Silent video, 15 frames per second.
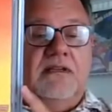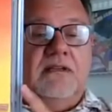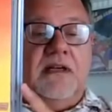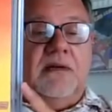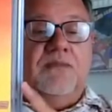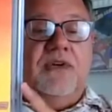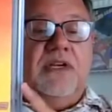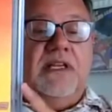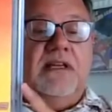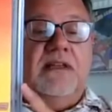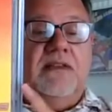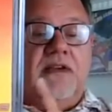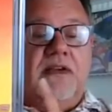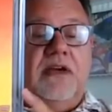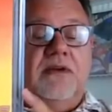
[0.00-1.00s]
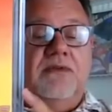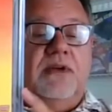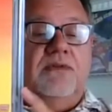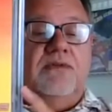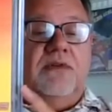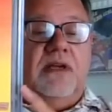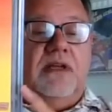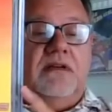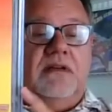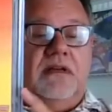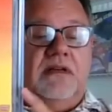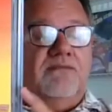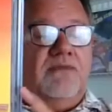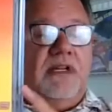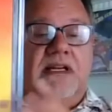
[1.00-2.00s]
I'm reading the current run.
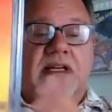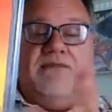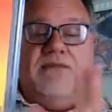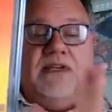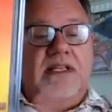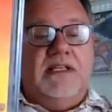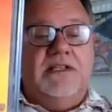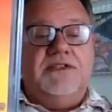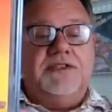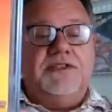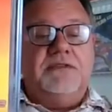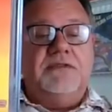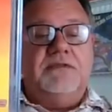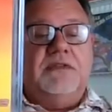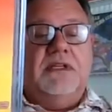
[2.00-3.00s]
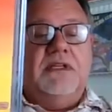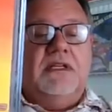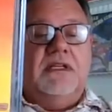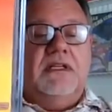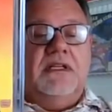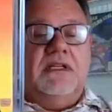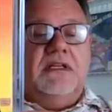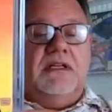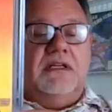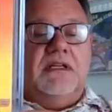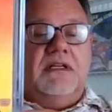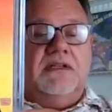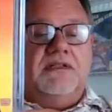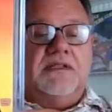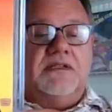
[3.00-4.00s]
I've read every issue
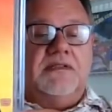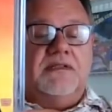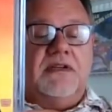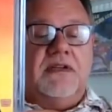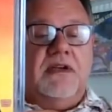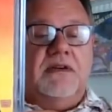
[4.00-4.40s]
since the